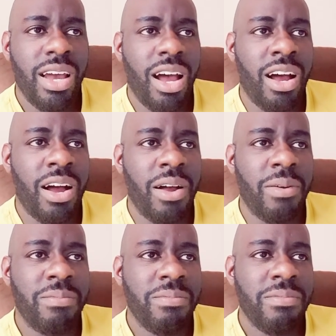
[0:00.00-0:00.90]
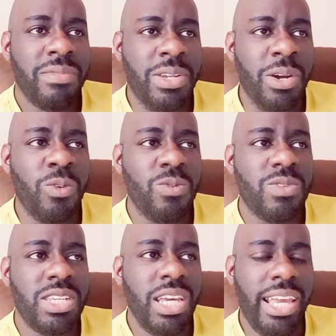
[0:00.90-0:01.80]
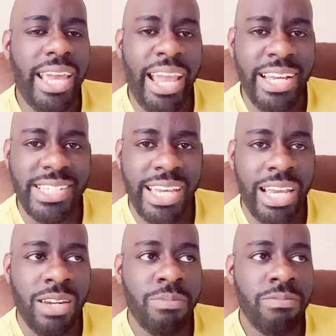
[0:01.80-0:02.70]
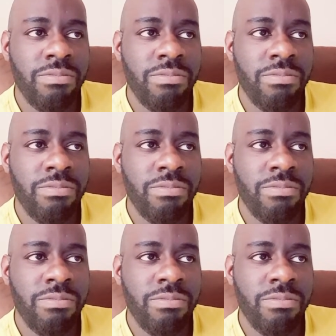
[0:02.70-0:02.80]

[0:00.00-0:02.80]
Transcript: Don't see Case Keenum